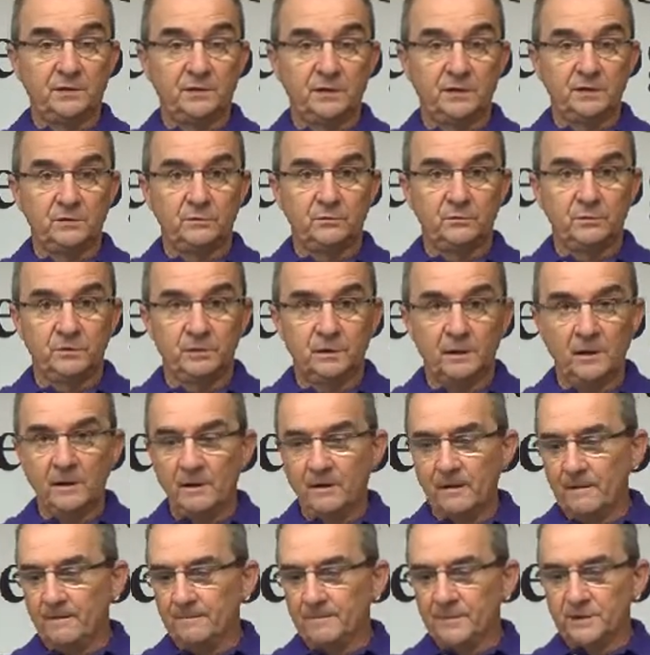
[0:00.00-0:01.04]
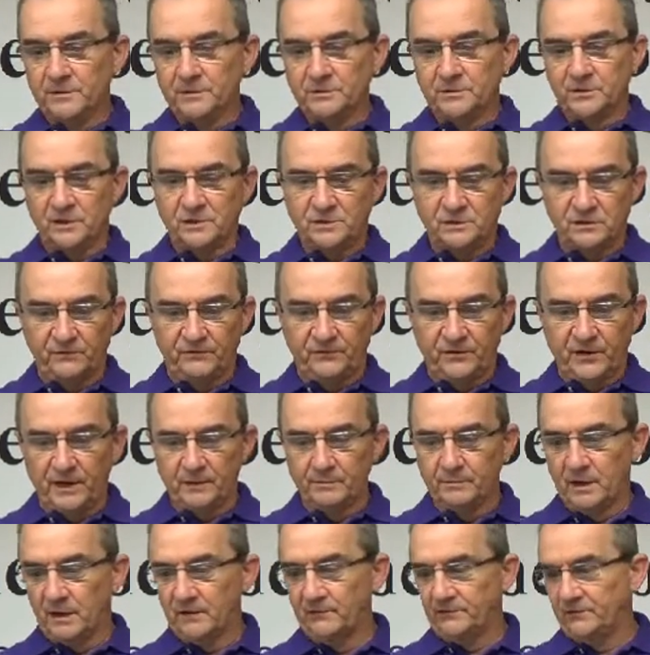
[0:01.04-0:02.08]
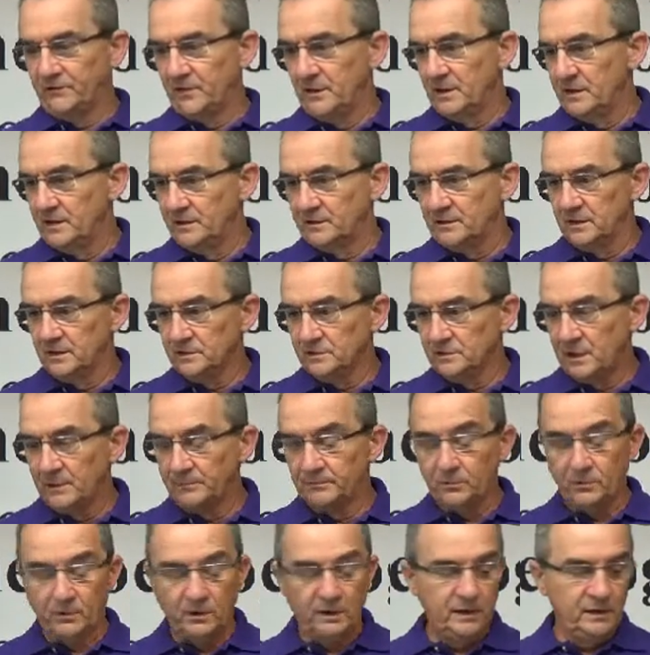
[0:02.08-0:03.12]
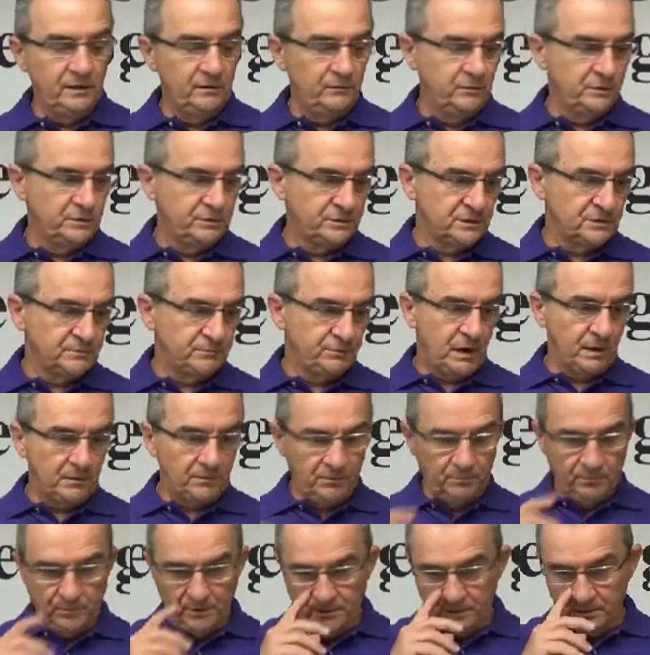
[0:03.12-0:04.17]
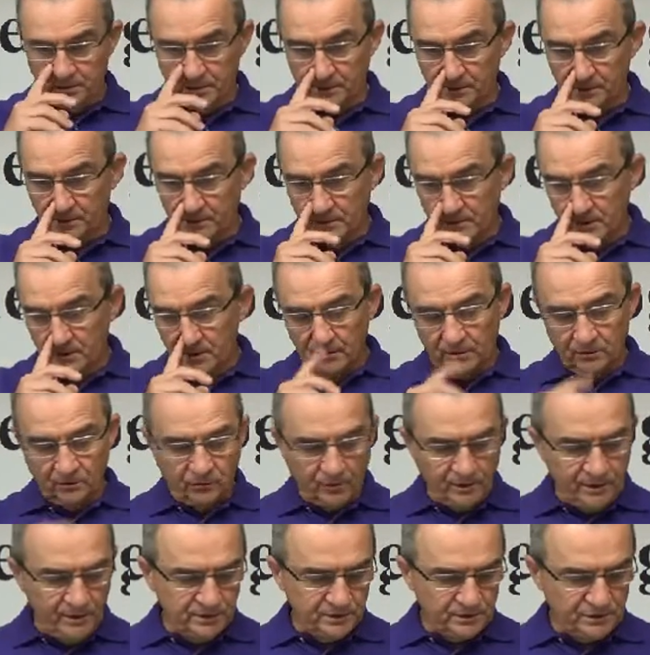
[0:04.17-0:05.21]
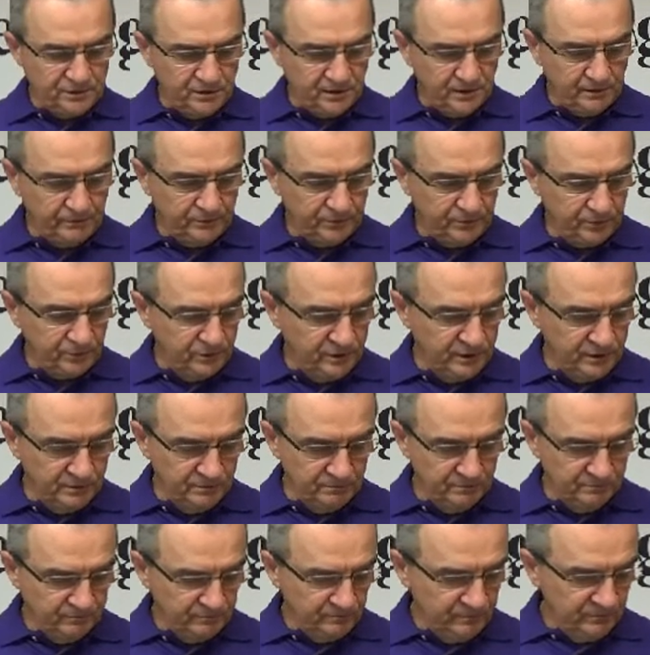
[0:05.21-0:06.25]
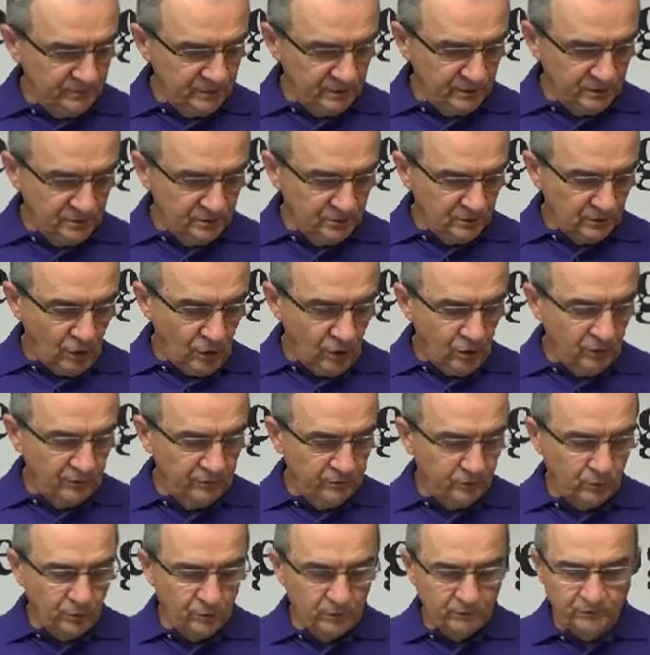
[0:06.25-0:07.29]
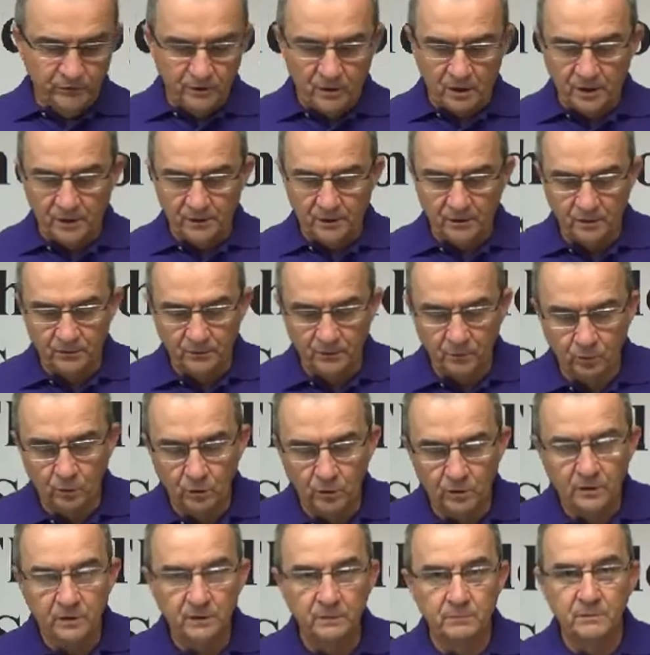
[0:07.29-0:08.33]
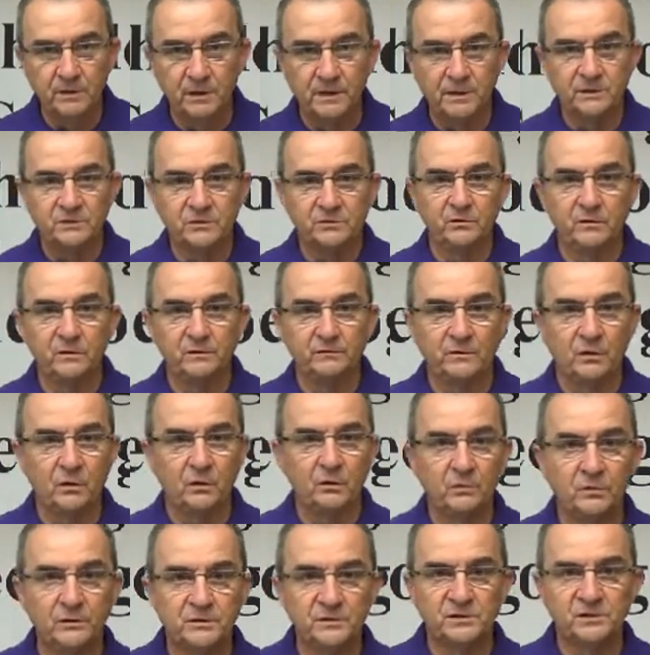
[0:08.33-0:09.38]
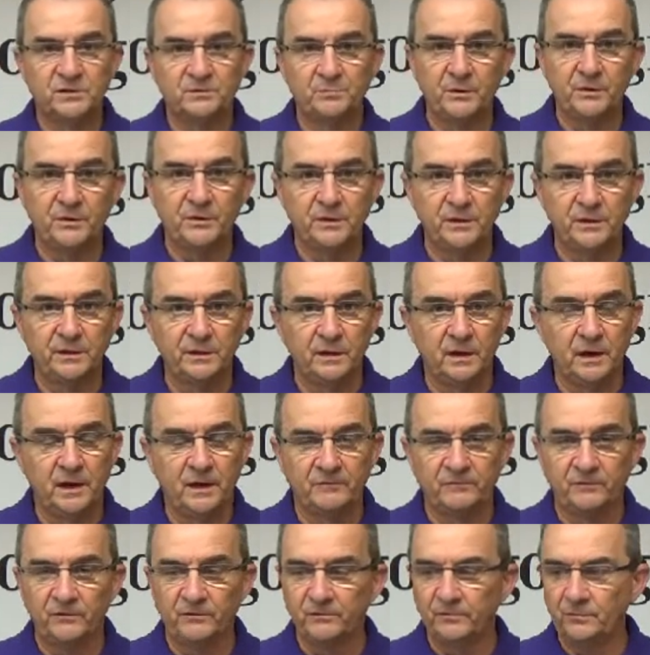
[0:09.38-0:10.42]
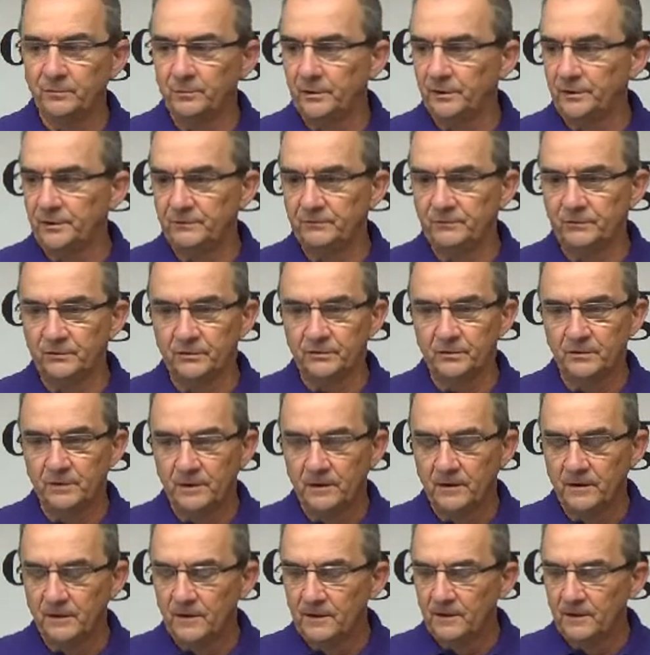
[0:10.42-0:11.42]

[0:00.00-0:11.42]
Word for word: that deal with being justified by faith, and chapter 8, which is probably the greatest chapter in all the Word of God on the work and ministry of the Holy Spirit in the life of a believer.